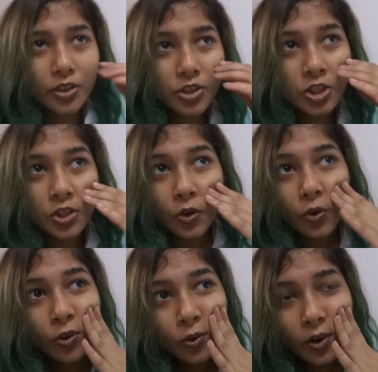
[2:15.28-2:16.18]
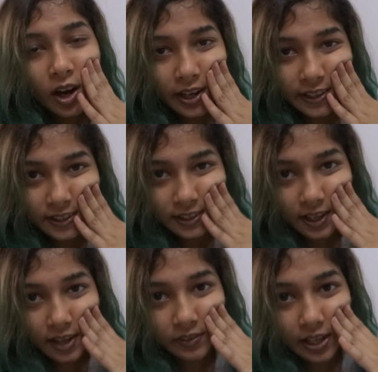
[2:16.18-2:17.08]
So I
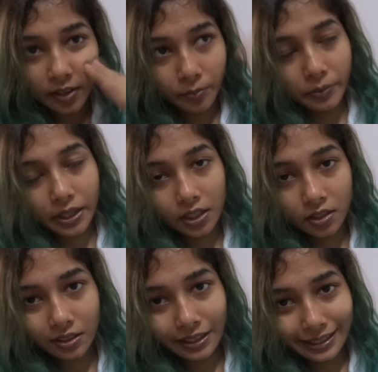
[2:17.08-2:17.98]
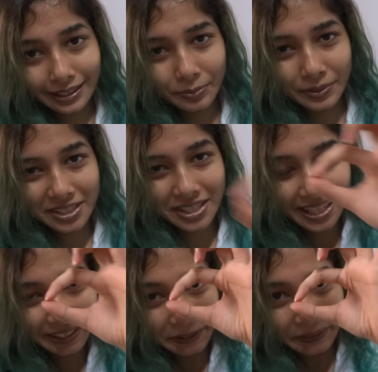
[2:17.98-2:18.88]
didn't have like a big leak, but a
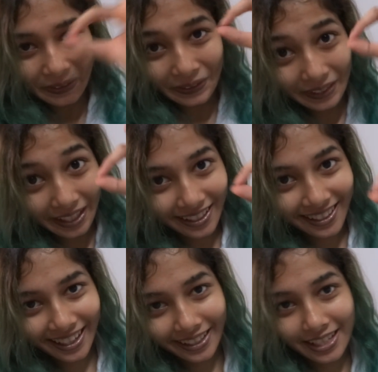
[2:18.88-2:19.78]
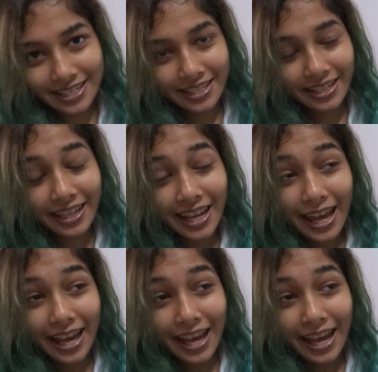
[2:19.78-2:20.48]
tiny thing again like yesterday,